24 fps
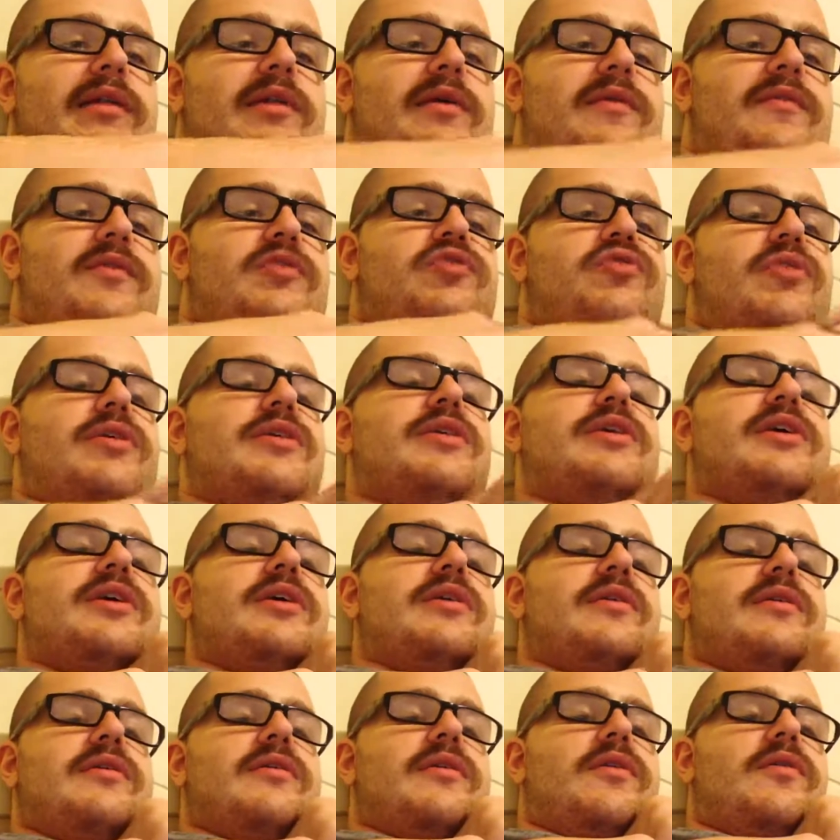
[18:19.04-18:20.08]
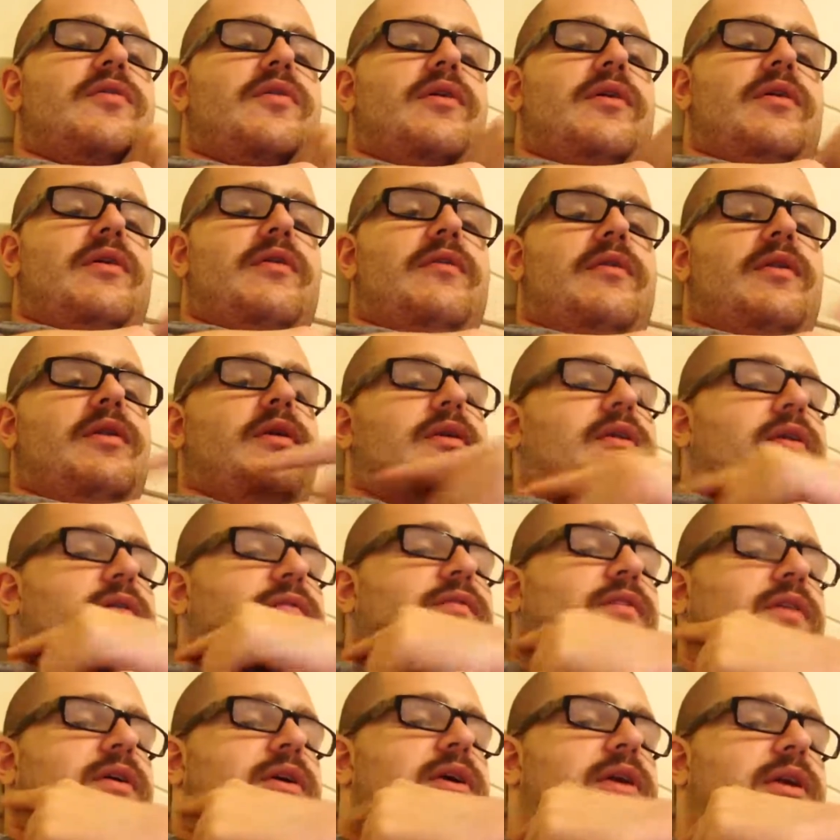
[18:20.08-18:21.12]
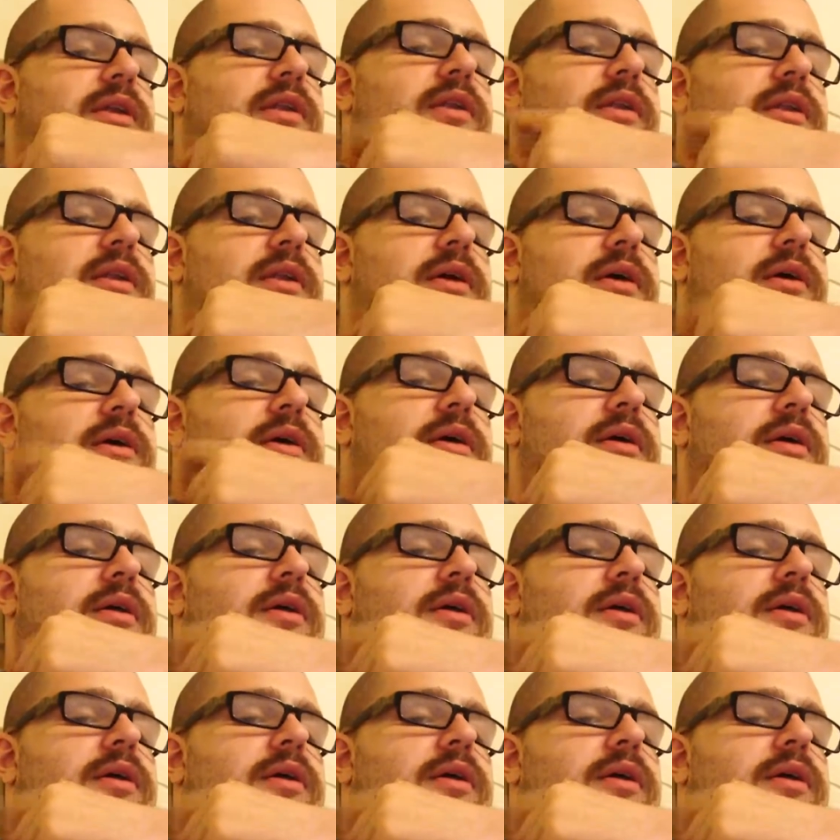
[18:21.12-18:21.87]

no, the trachea, uh, and the fucking. Uh,